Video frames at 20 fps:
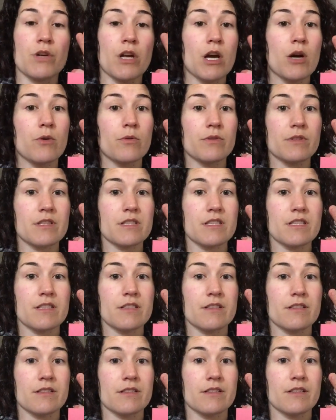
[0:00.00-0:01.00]

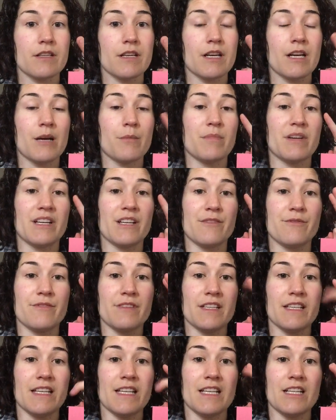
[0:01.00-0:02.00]
notes, but if
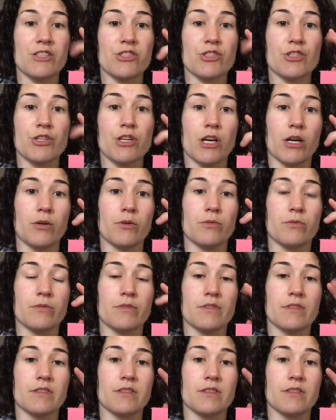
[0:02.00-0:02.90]
each note